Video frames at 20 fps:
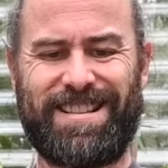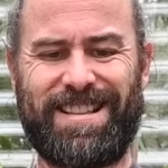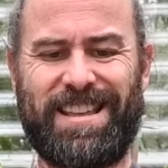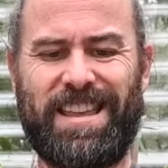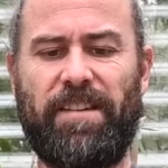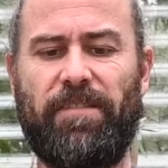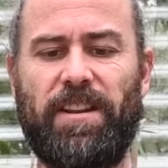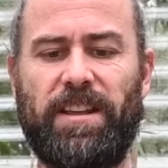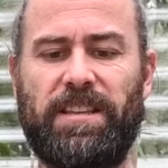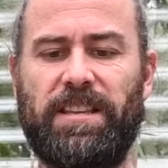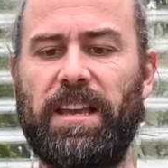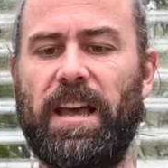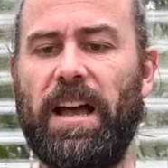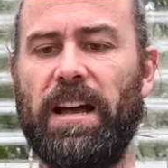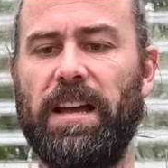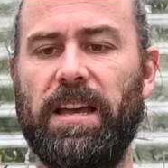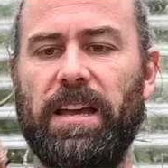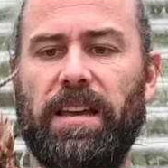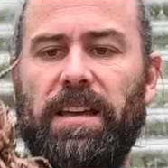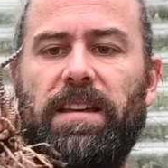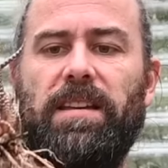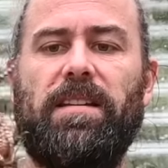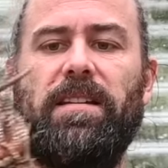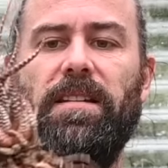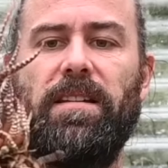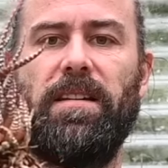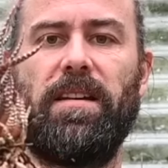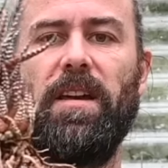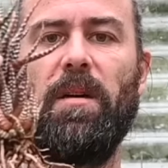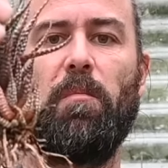give it a tug.
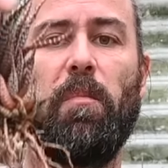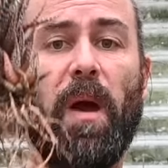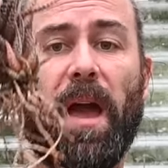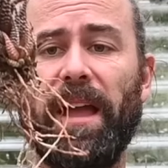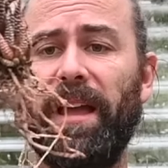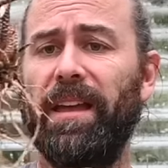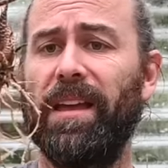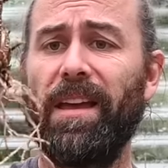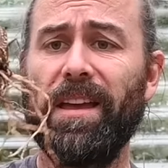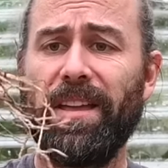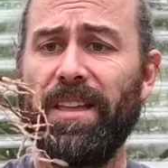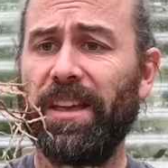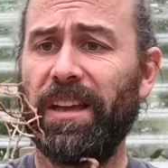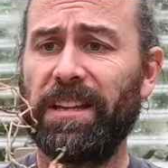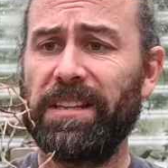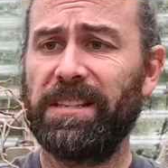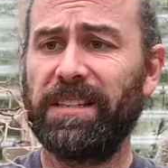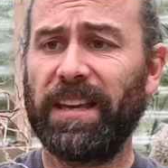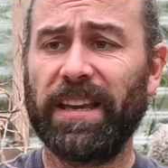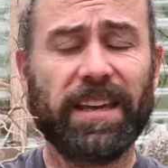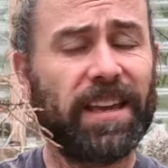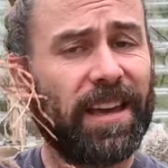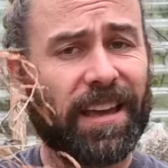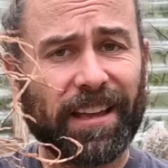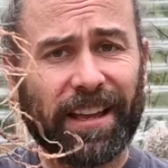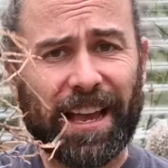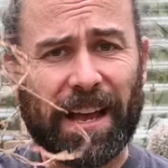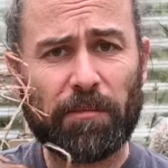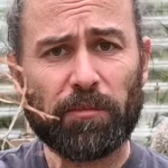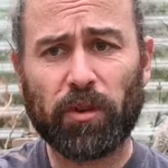Bang! You can see
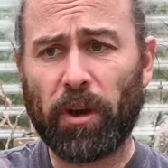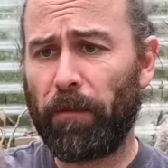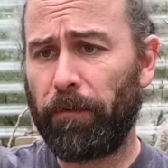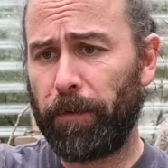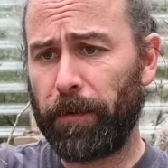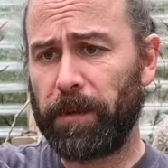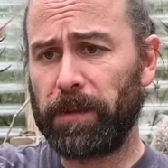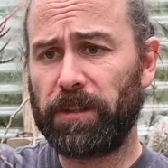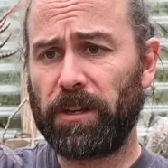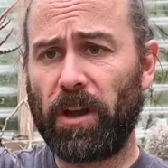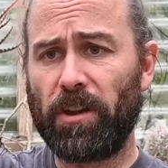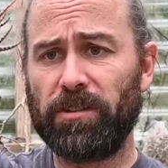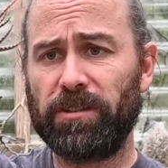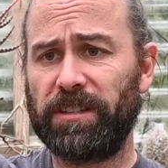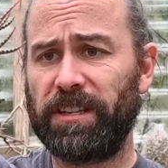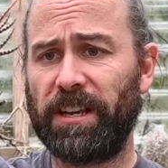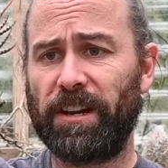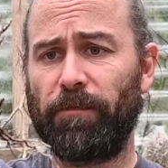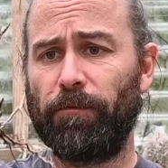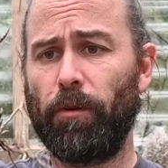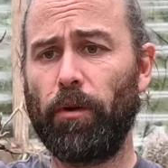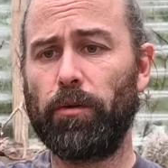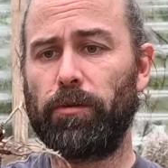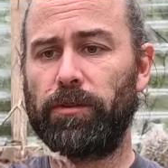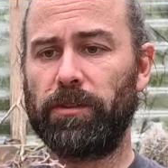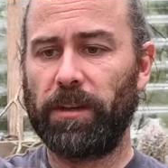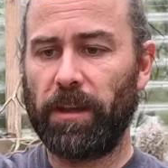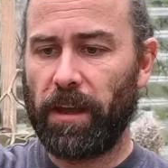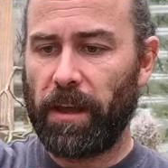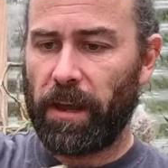it comes off with its own set of
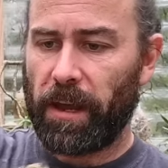roots.